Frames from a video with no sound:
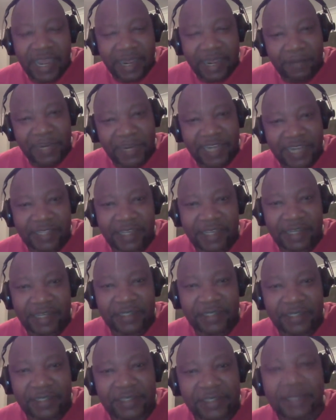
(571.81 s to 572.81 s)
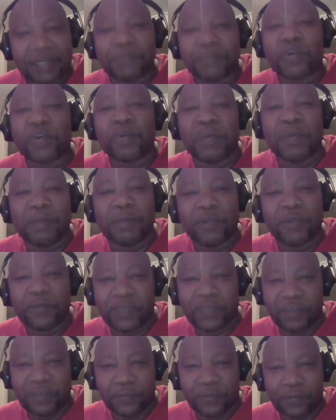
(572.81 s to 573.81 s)
I'm like that is the problem
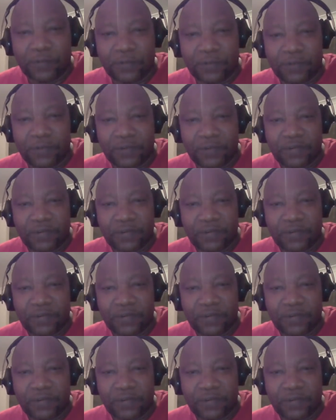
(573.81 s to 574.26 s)
of evil.